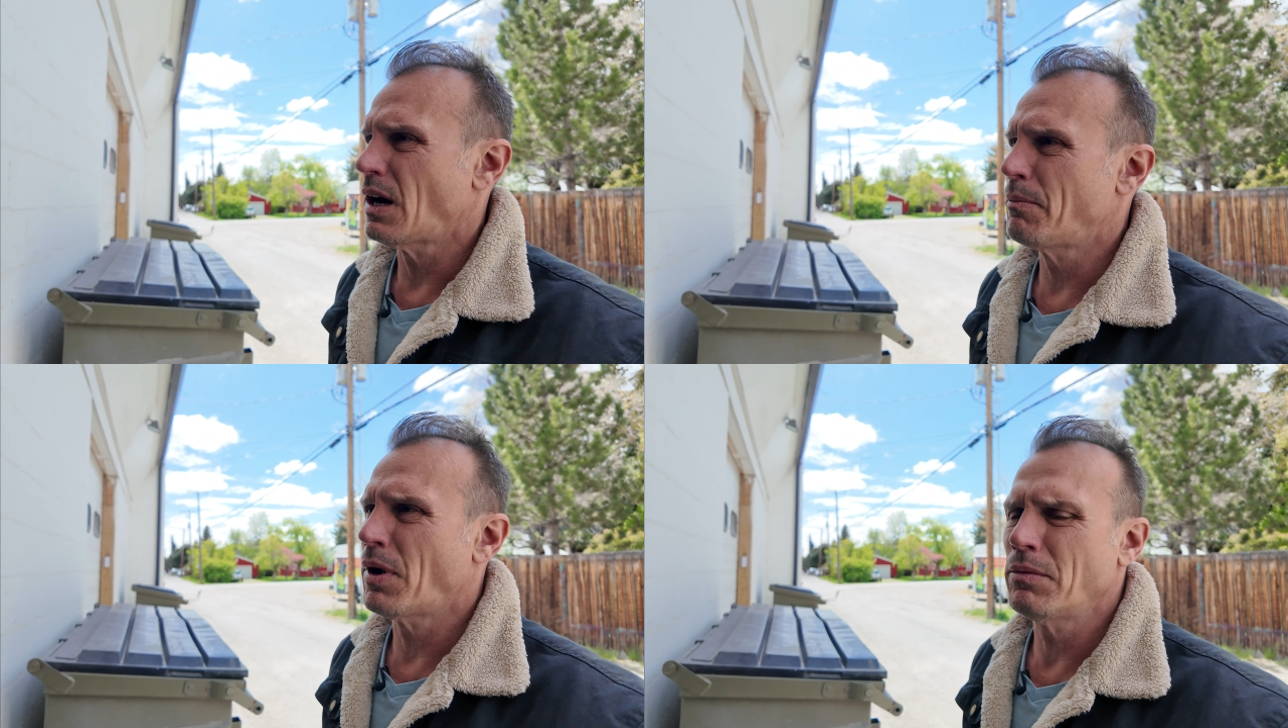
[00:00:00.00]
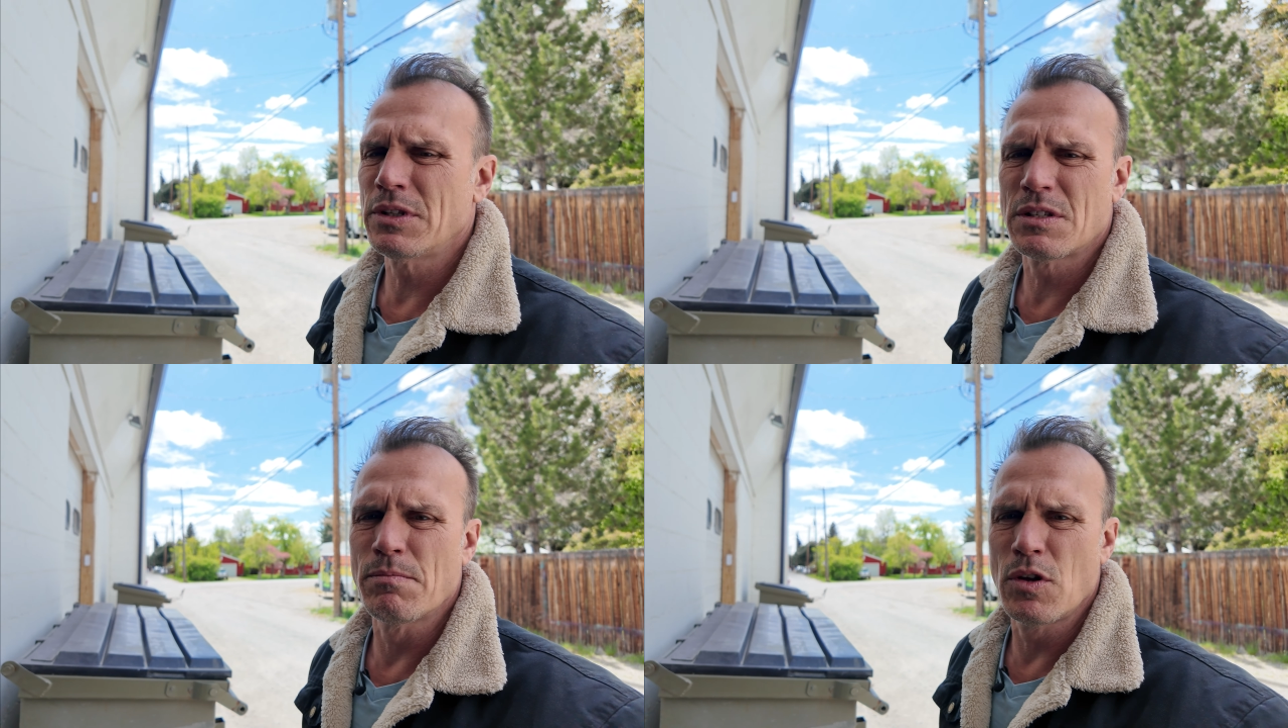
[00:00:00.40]
I'll probably
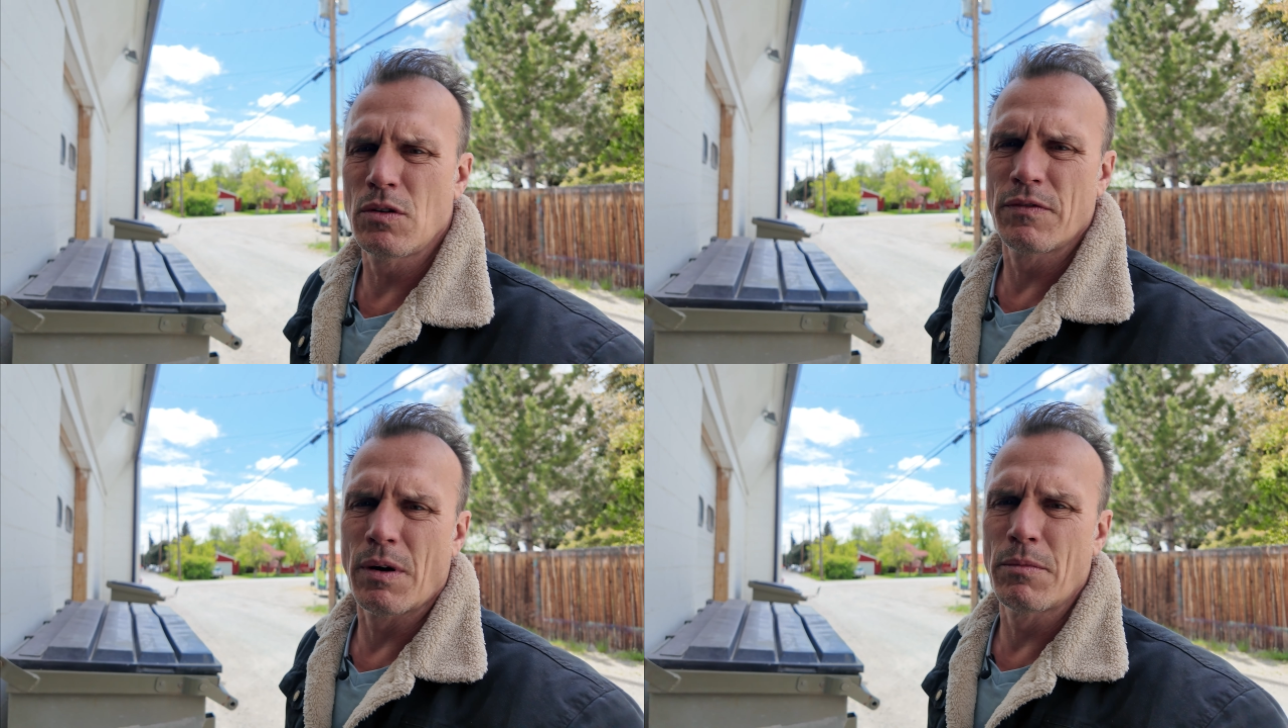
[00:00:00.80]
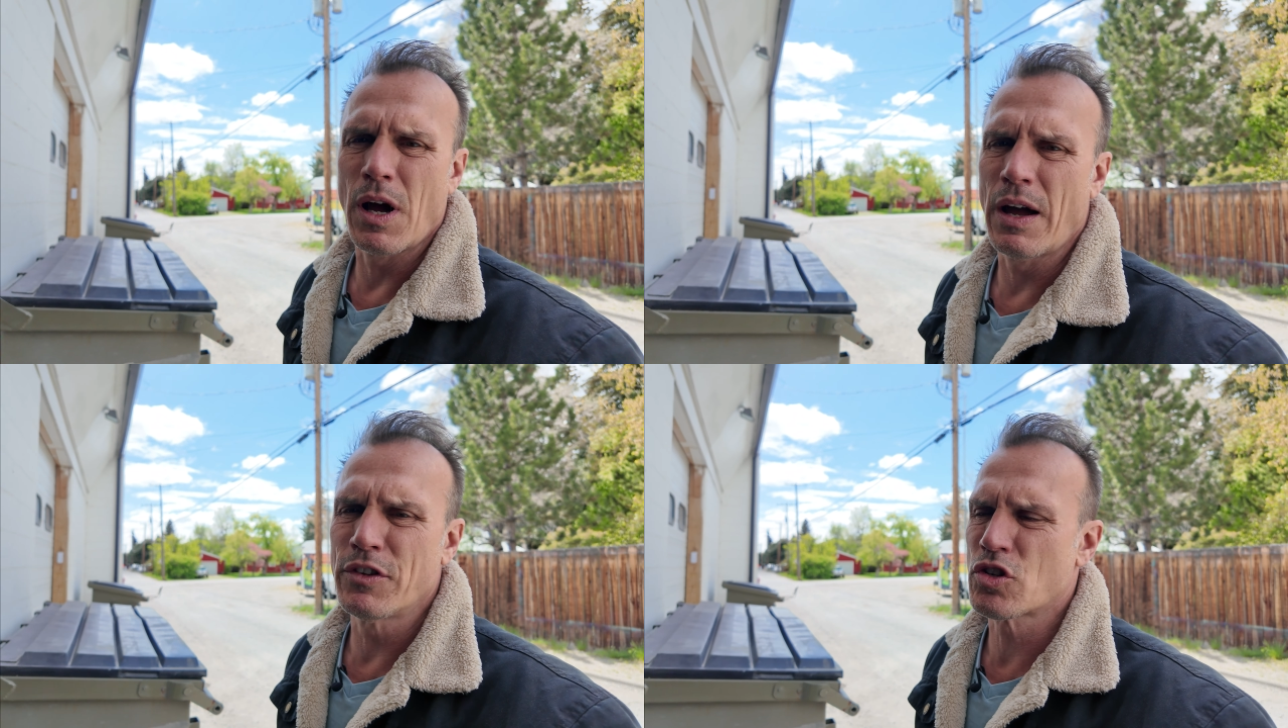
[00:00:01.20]
just move.
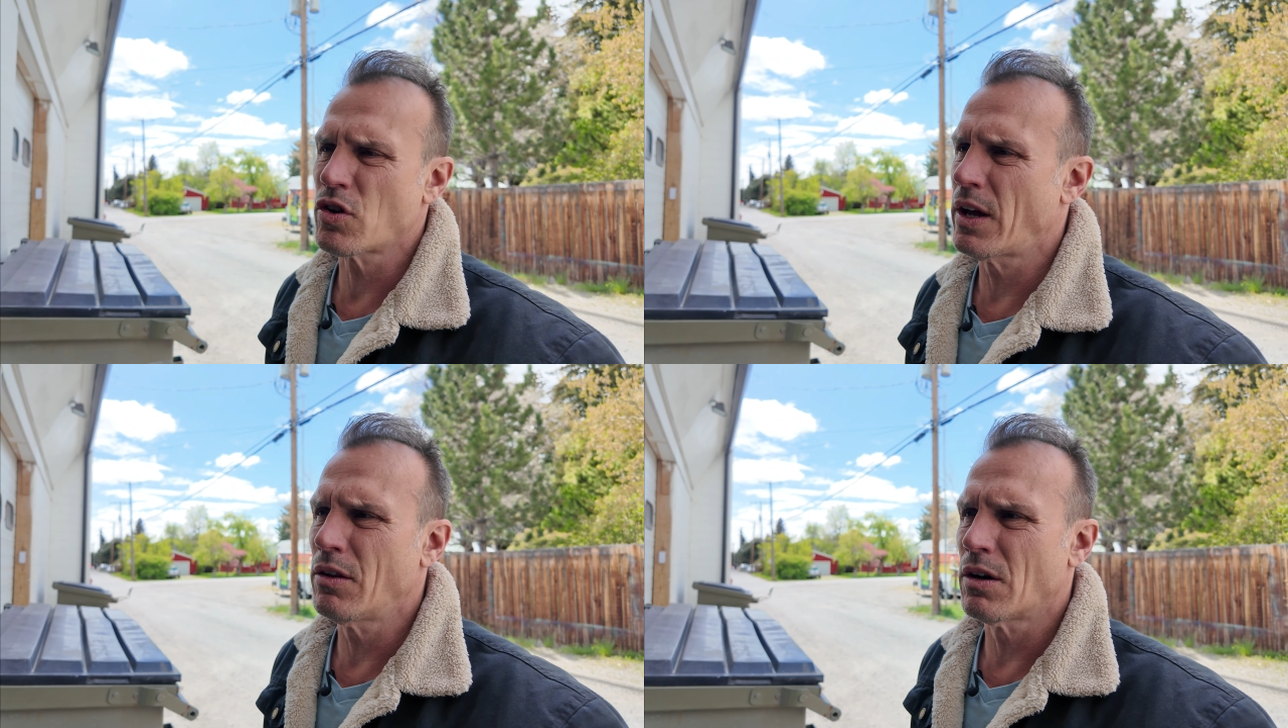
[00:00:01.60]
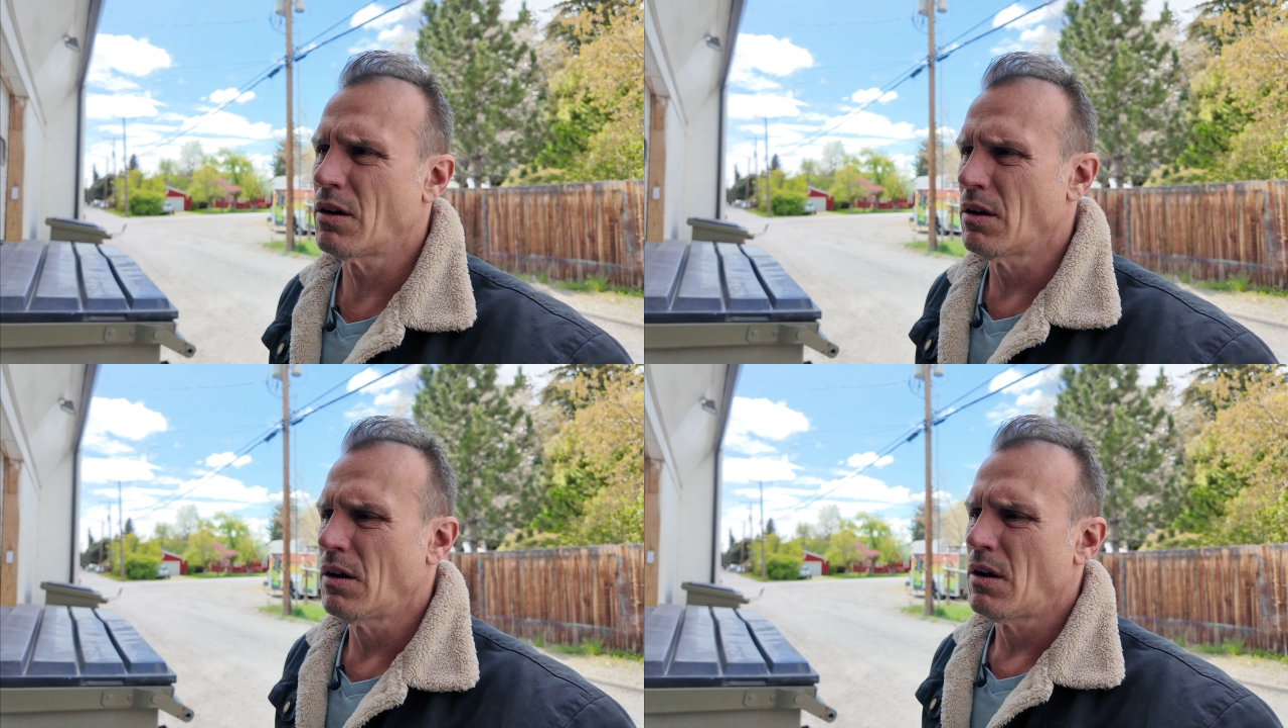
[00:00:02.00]
I have a trailer.